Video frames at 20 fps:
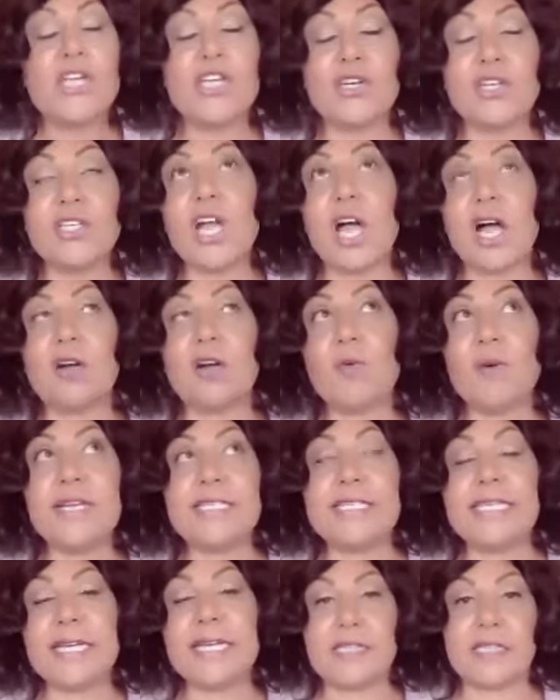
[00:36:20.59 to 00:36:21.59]
you're not
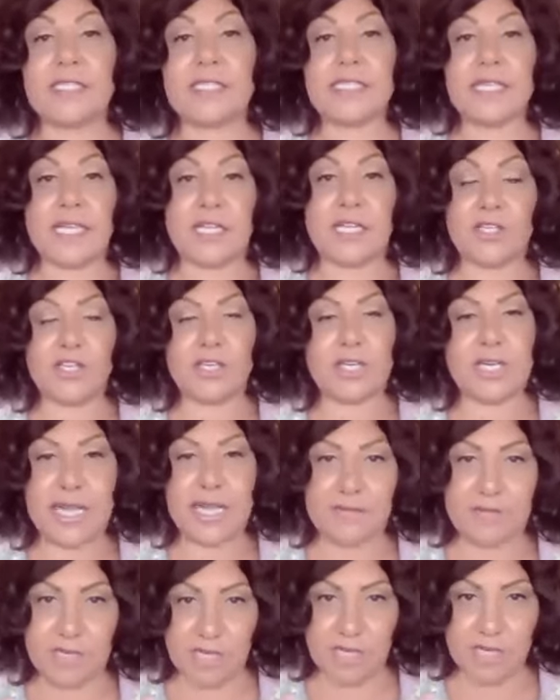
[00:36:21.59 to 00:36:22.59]
going to get the sale or you're
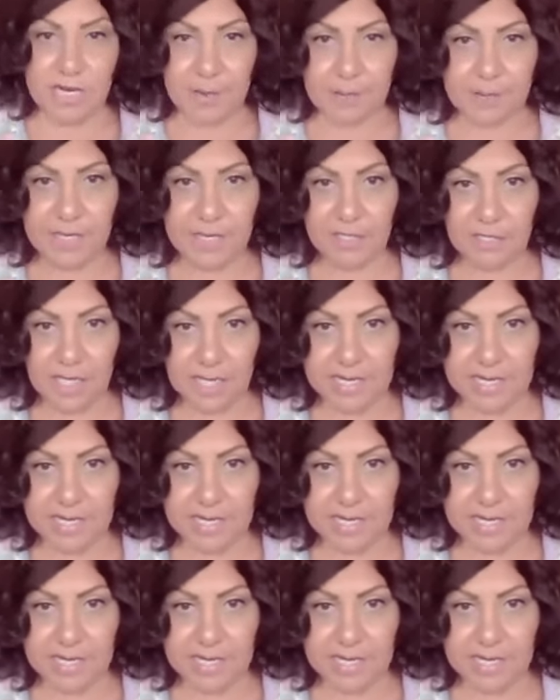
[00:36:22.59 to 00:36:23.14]
going to have an unhappy